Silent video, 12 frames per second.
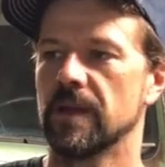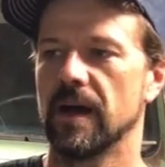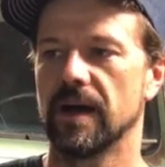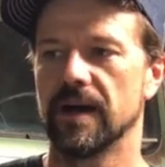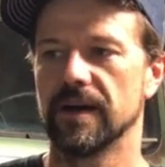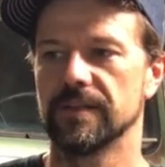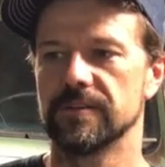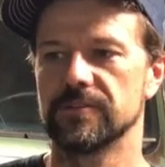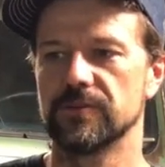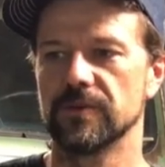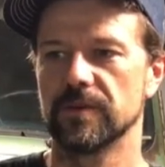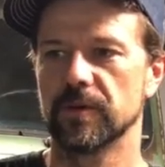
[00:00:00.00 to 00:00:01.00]
Uh, there's
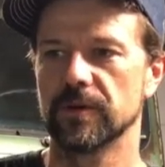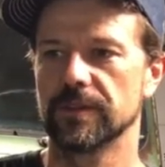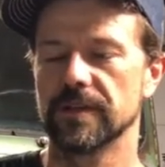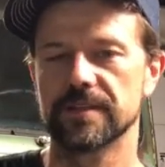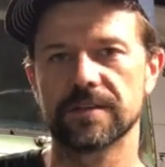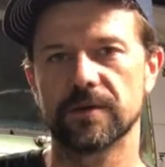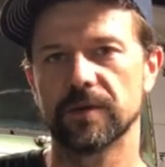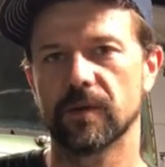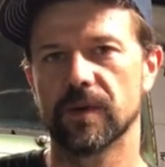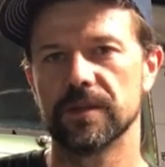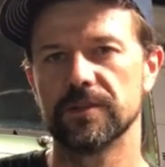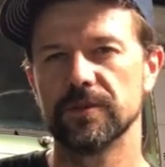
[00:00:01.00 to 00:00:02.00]
two more things I really
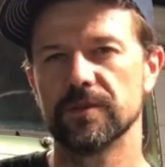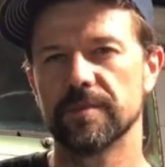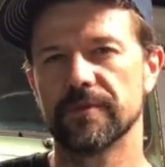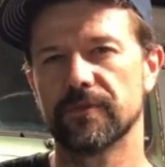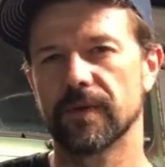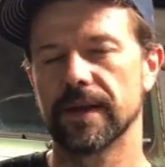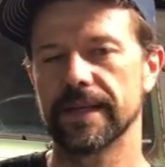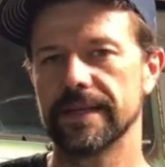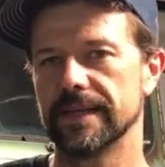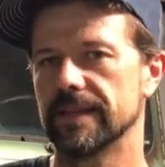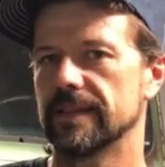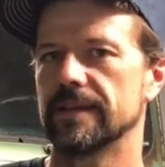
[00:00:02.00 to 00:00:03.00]
want to do to it before I
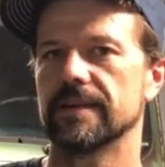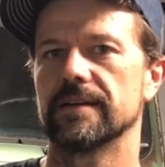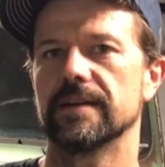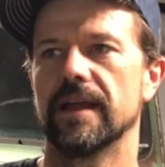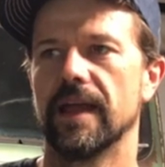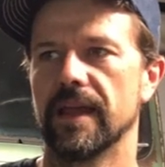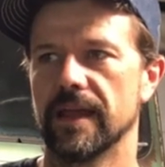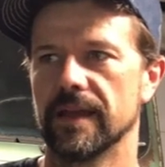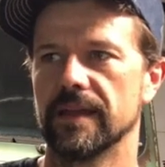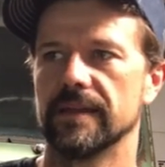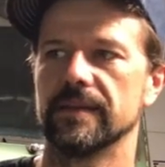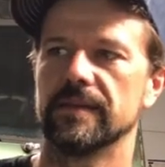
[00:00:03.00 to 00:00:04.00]
get it there, and